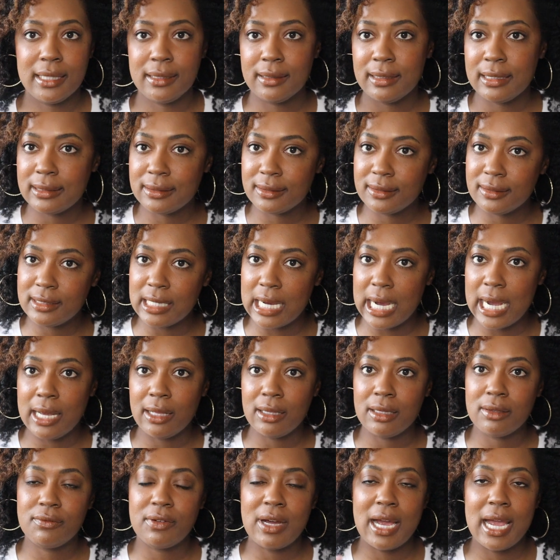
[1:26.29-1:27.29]
In this
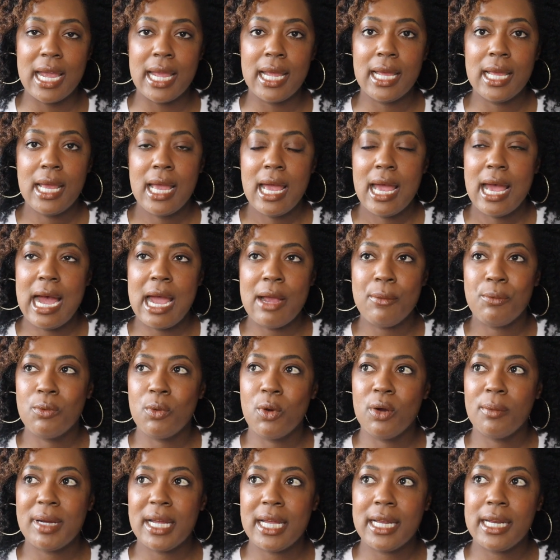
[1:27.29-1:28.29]
style, if I
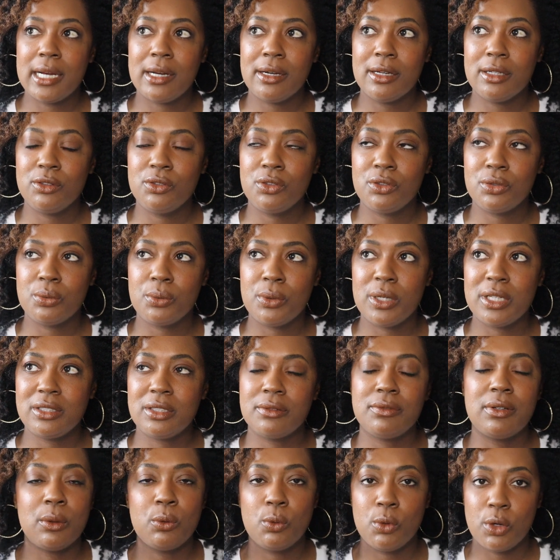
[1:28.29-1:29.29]
wore my hair in twists,
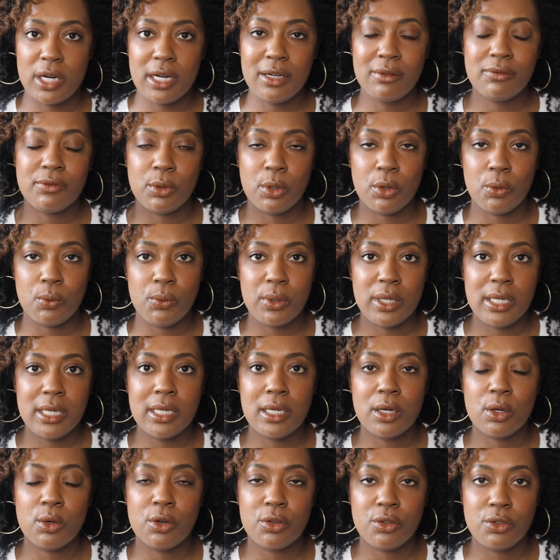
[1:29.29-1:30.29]
if I wear it for a
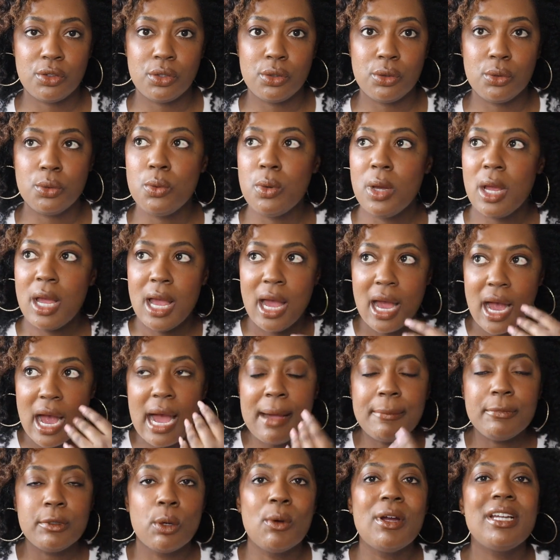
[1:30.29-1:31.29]
week or two,
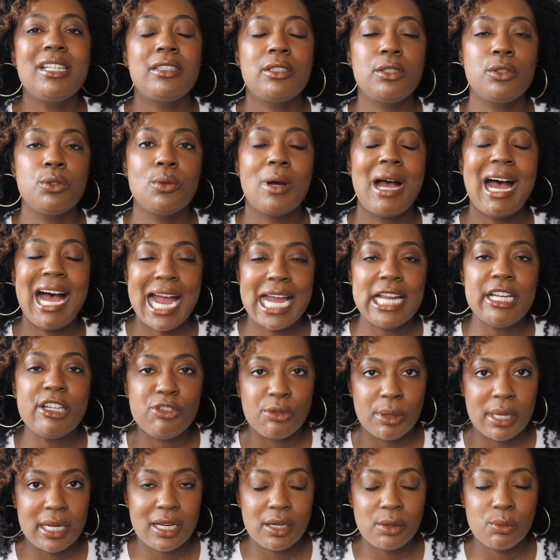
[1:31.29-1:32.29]
I'm going to
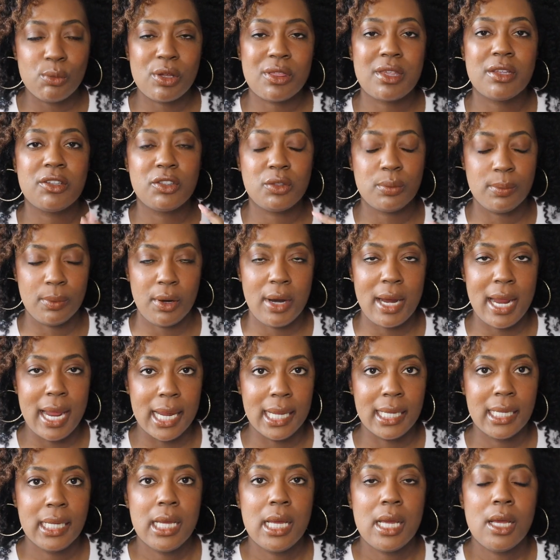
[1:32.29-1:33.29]
hydrate it with a
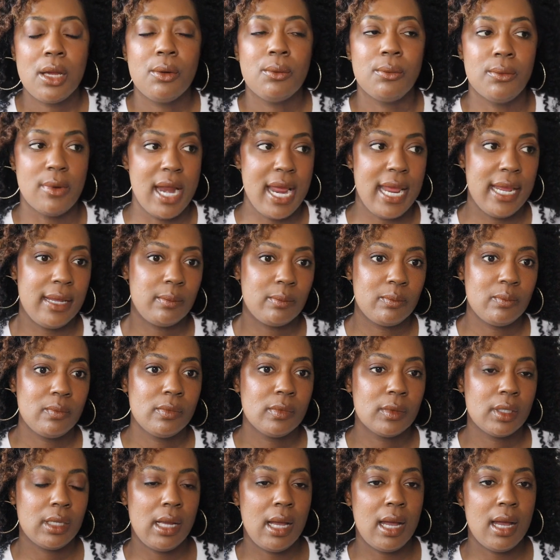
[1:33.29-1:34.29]
spray, right?
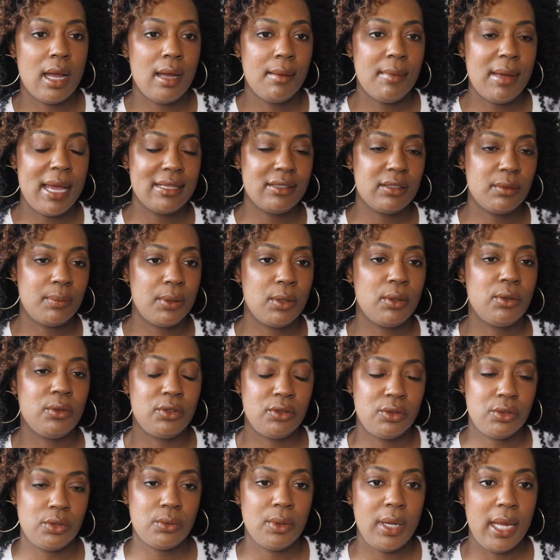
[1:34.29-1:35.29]
As
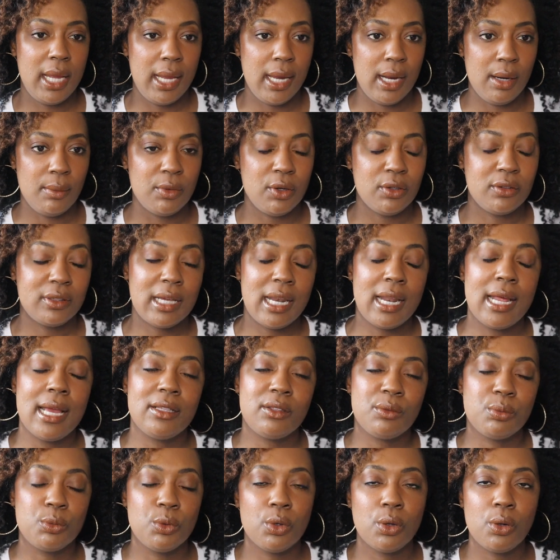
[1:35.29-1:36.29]
opposed to a hair milk that
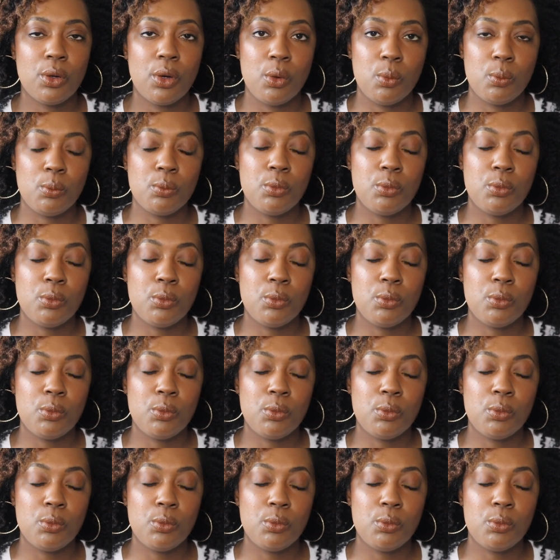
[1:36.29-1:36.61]
has more